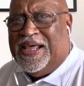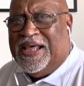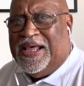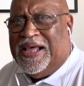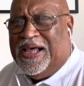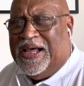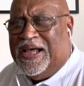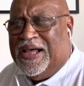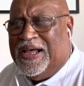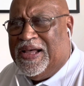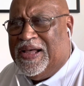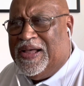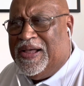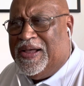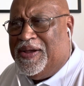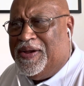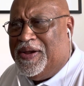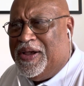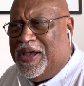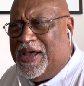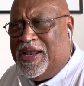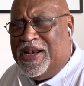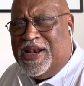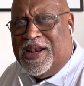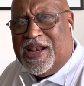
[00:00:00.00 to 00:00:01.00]

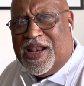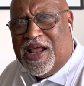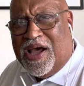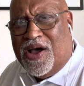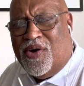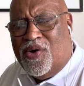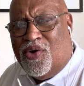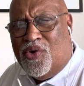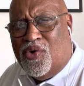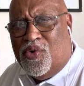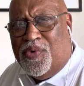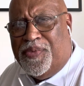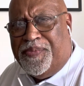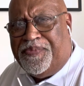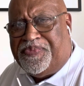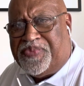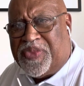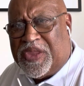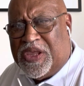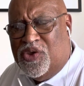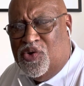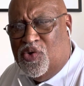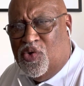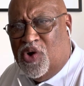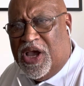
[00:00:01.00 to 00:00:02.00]
And now
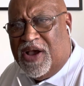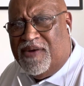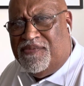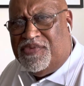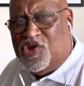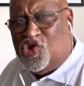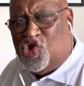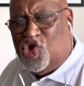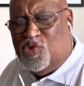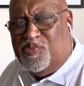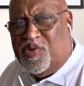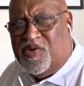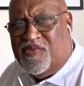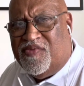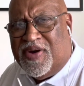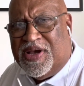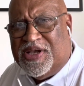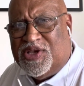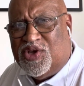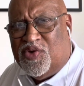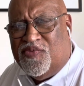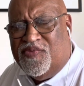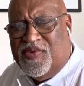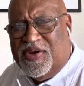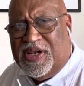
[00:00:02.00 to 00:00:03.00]
you have the
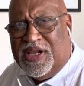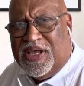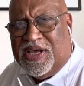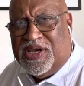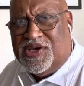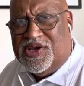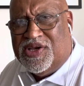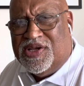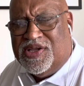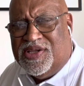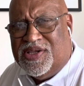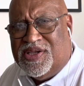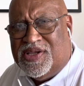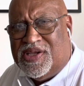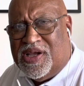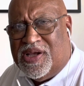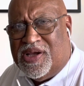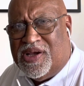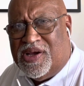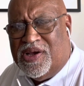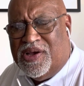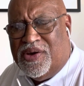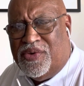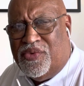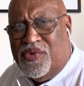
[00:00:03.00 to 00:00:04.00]
supervisor of elections
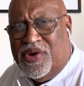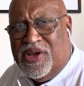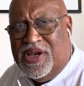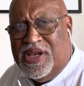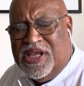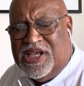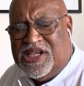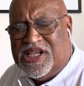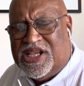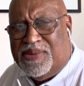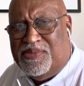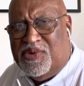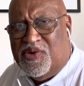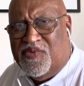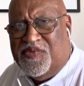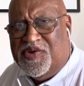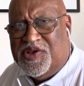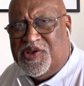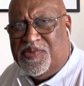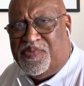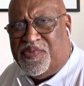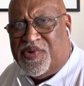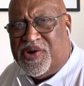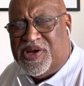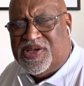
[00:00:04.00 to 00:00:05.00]
reading some of his
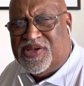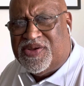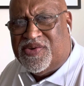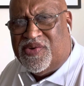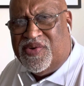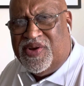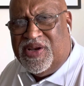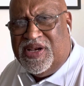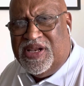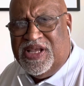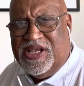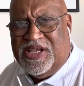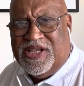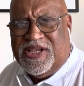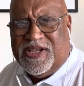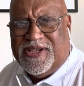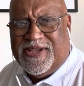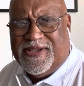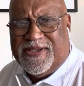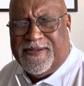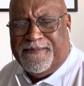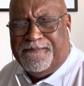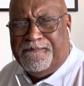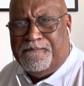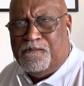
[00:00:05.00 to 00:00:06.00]
press releases,
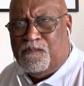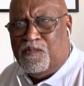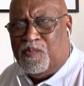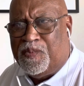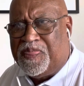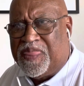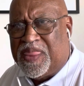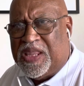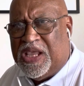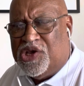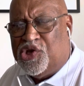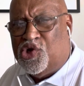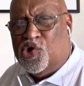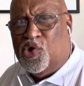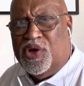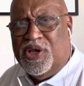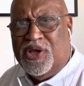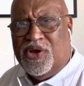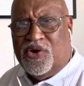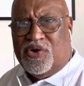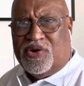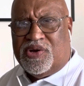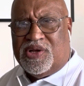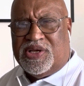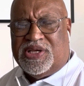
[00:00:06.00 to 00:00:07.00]
showing
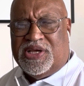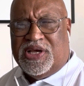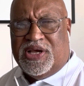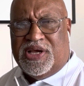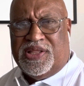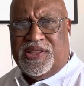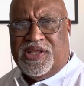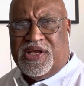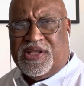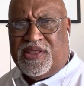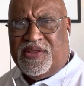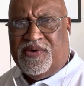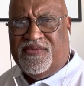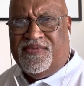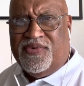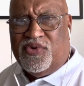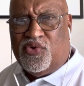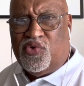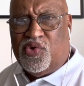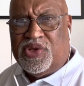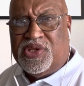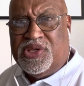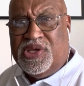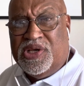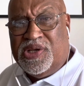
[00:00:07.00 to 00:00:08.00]
concern that the
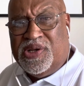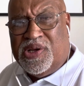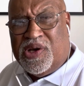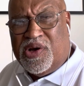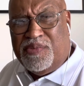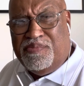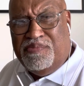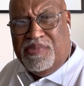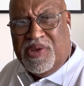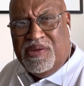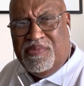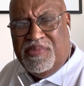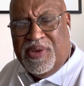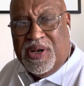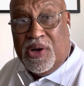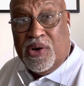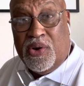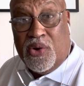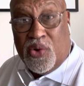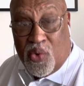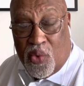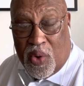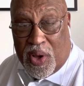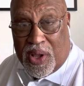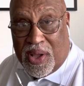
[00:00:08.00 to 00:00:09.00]
voter turnout may be
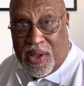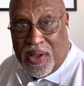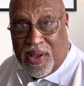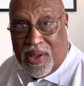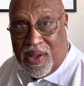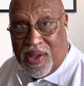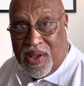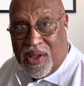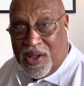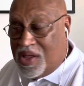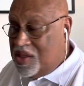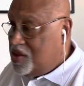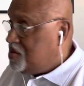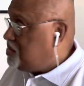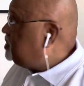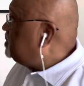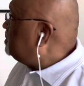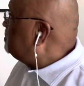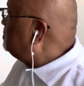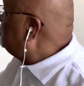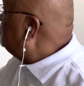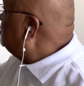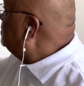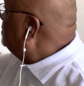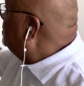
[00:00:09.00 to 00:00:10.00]
lower than